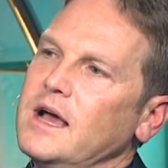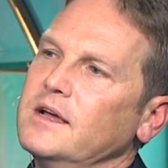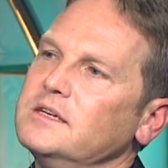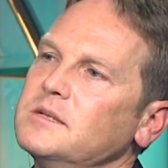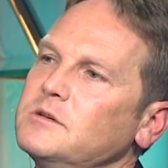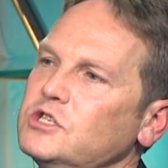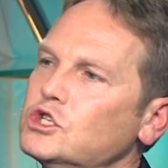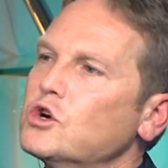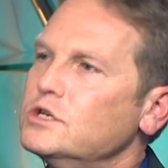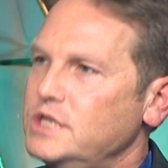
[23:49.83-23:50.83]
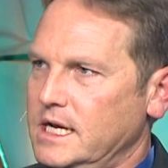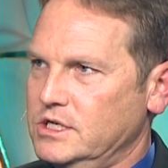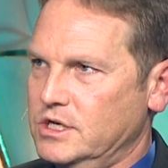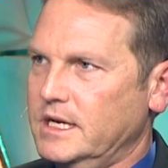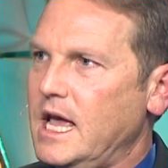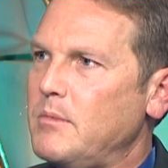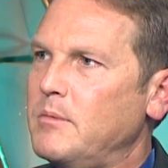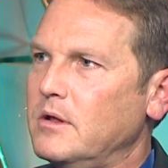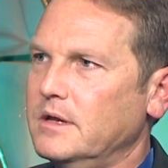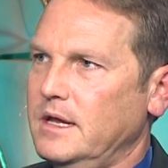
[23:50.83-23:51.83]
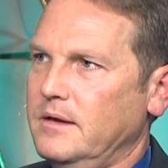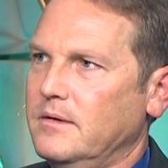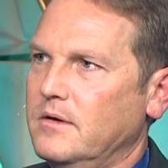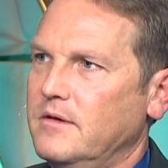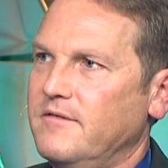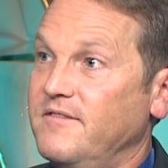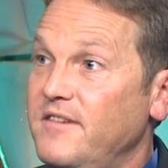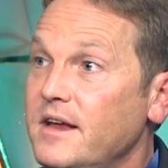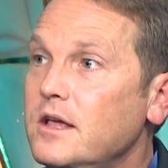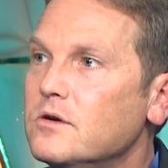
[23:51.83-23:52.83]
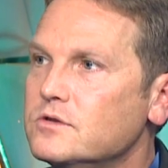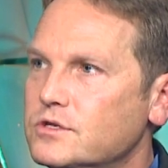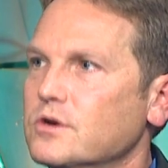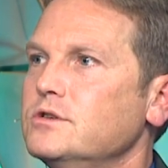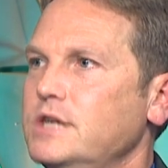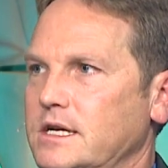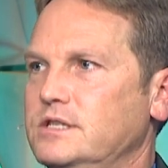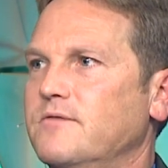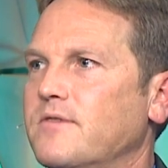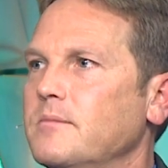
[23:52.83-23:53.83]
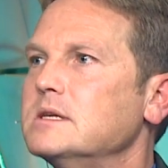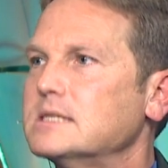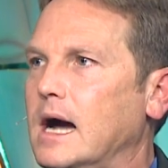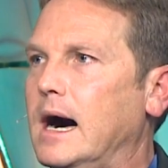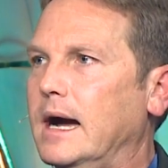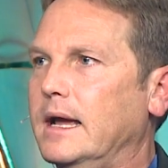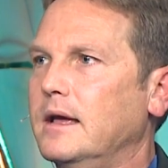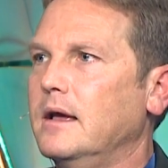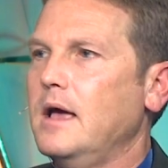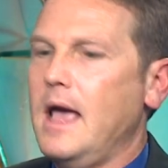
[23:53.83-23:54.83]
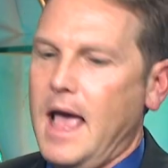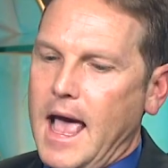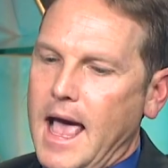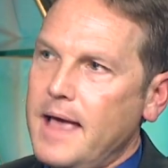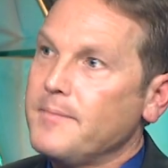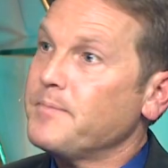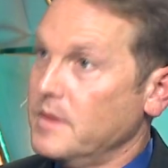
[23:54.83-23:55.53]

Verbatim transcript: now gives them a search engine capability, video search engine from the sky for images, hey,